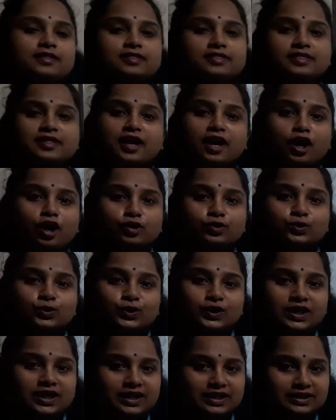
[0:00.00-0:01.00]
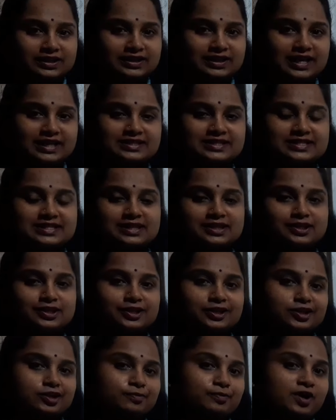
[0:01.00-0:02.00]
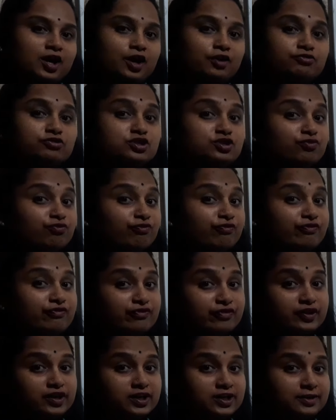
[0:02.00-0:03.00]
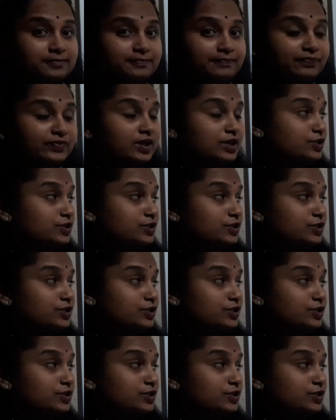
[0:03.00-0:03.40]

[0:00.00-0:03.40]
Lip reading: Now let's learn about verb.